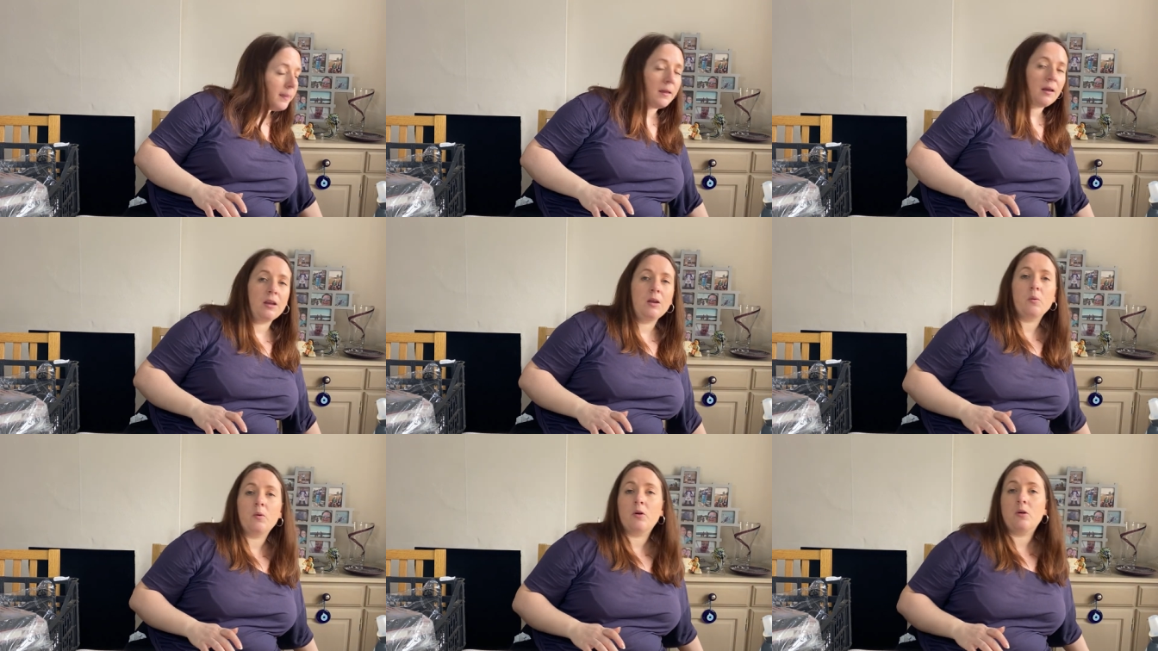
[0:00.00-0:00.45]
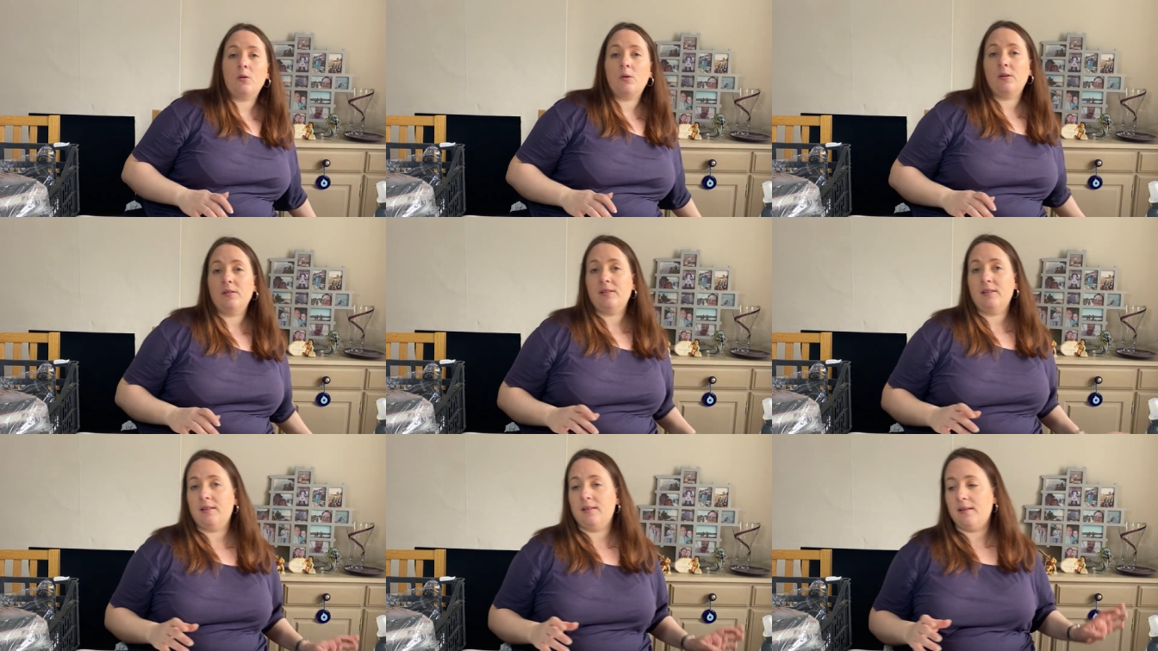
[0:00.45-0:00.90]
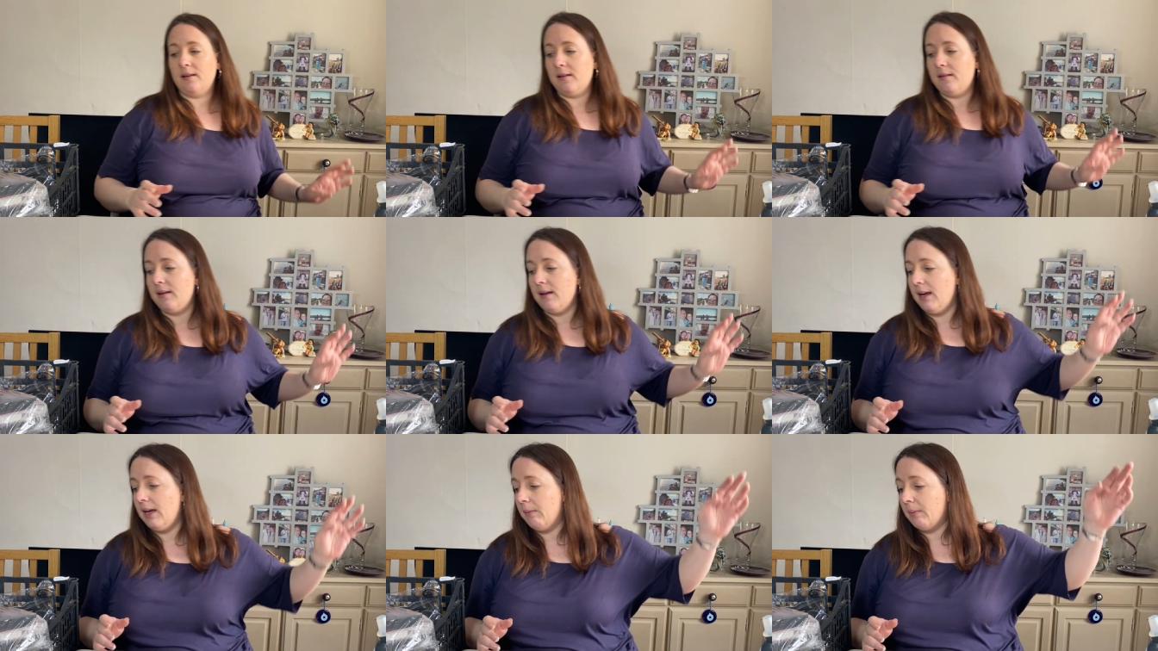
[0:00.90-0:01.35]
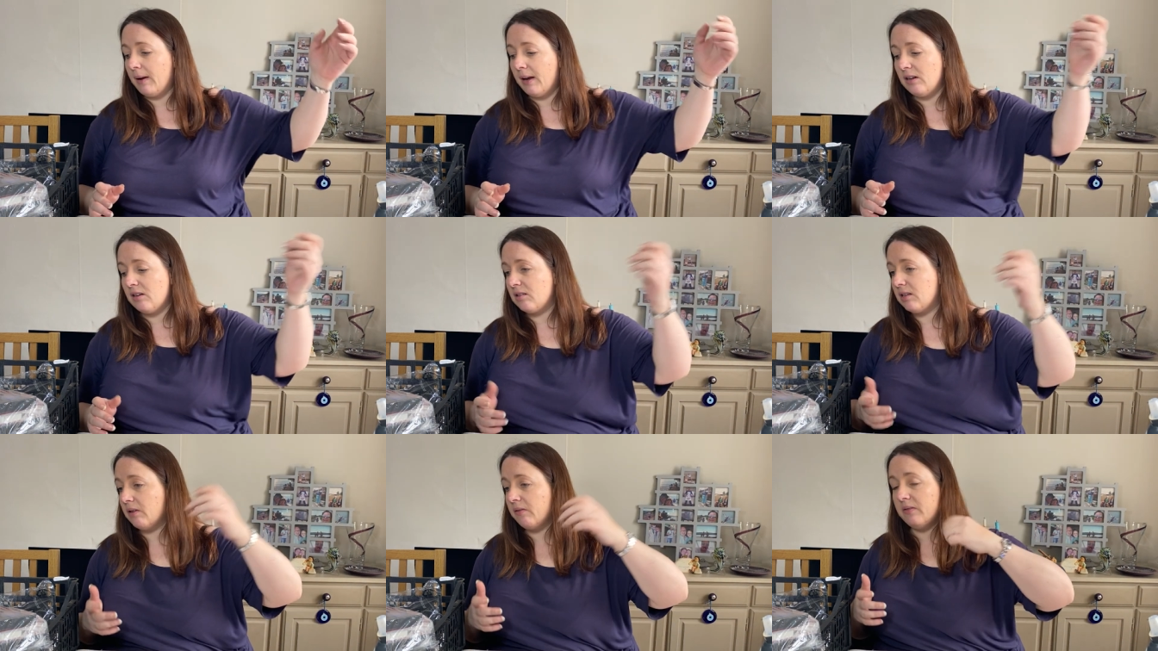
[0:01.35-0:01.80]
and you want to cross list it to eBay,
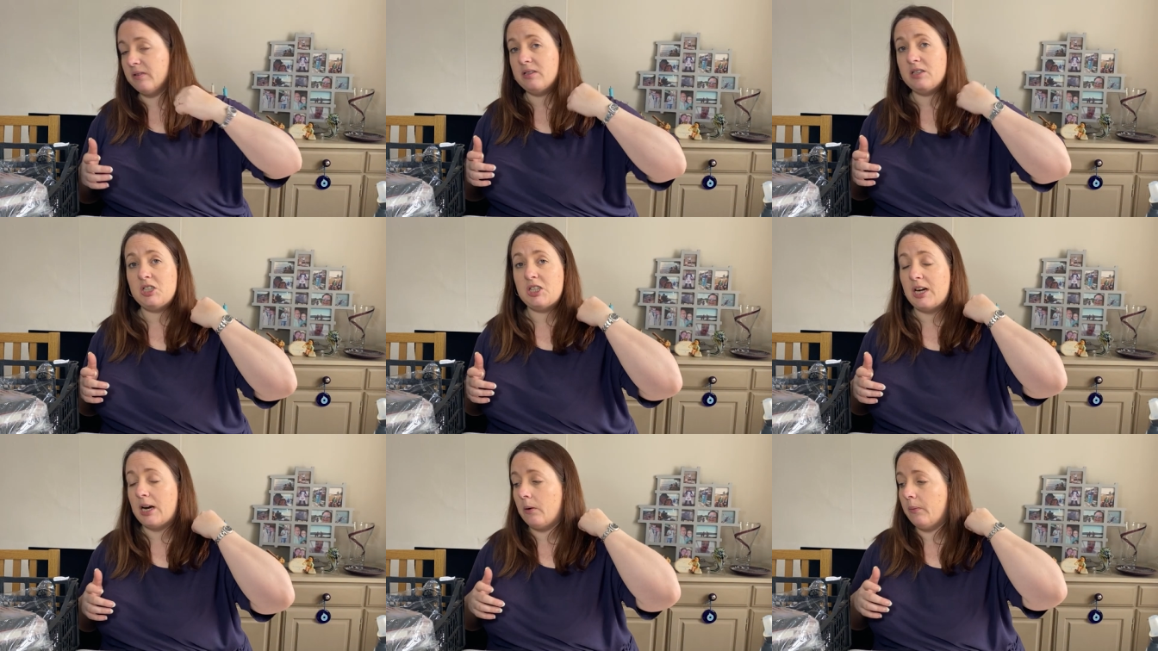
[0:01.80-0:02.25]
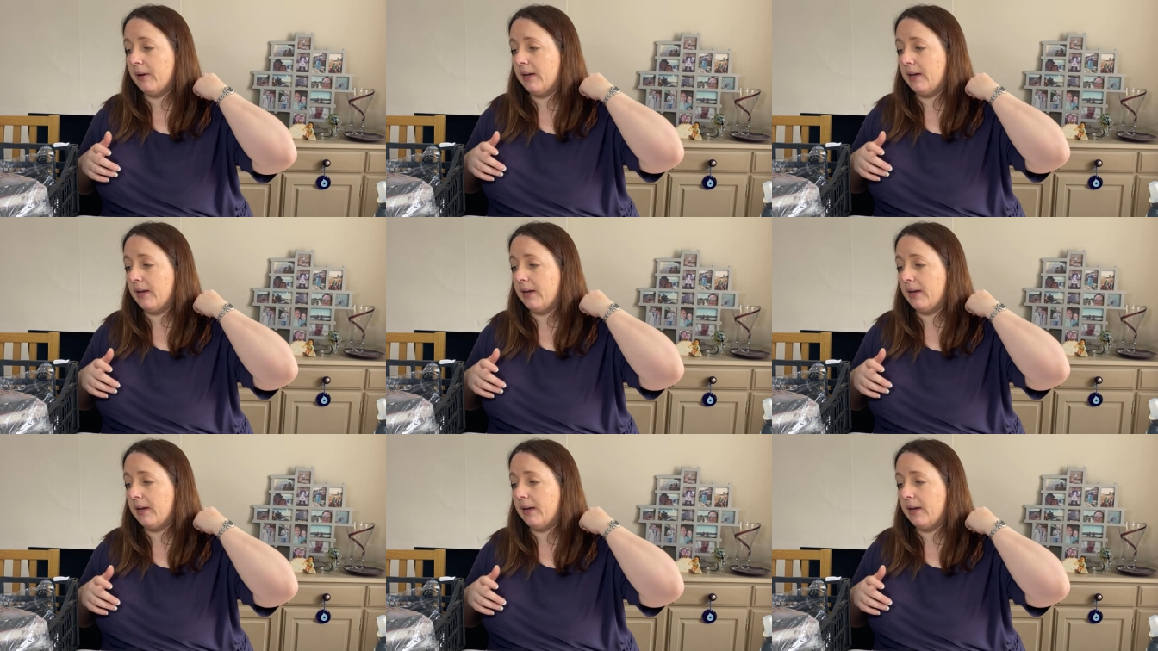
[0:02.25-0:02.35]
just give us a shout.